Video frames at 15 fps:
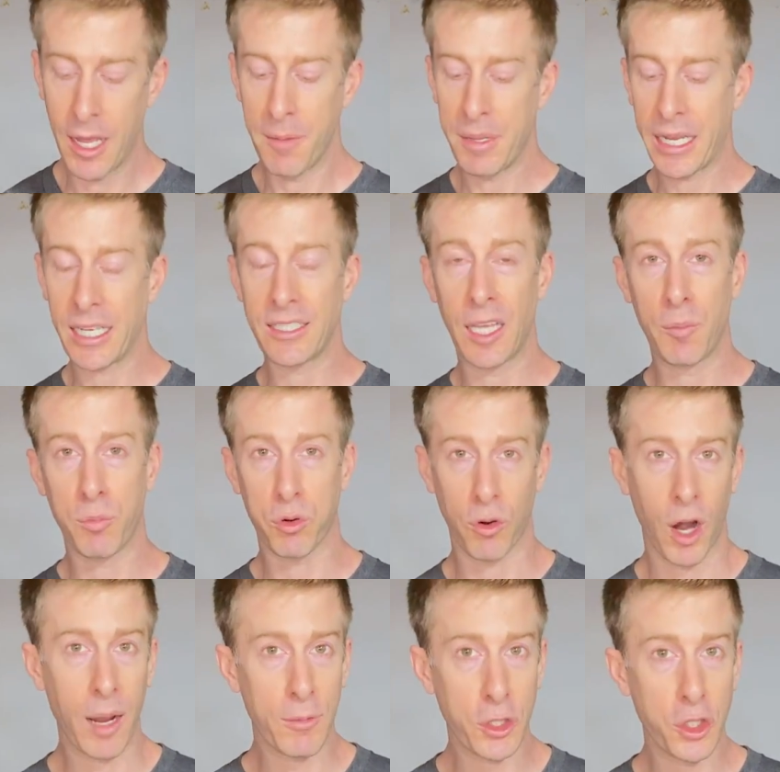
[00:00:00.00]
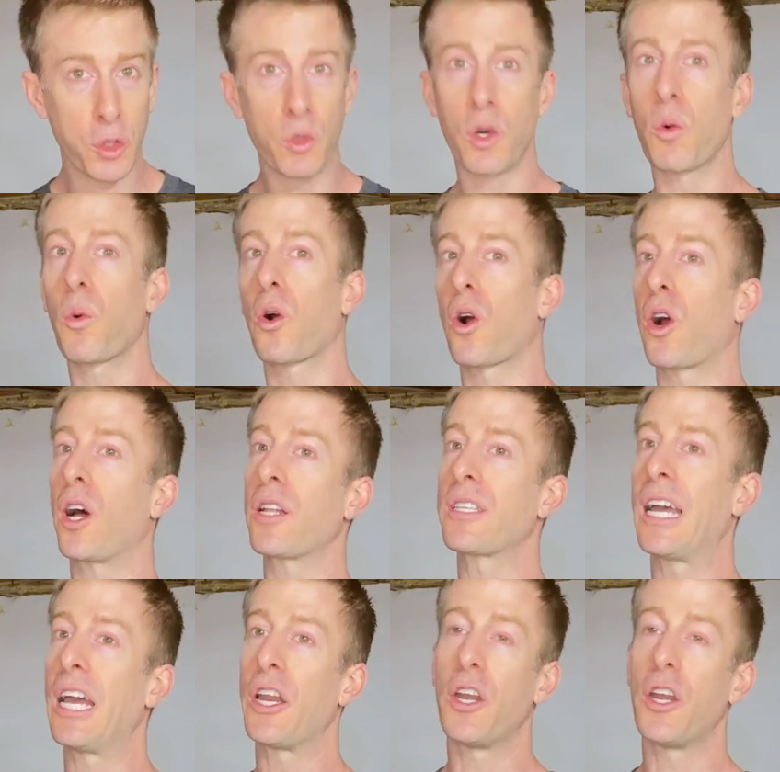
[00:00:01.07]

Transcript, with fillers: because they promise you the world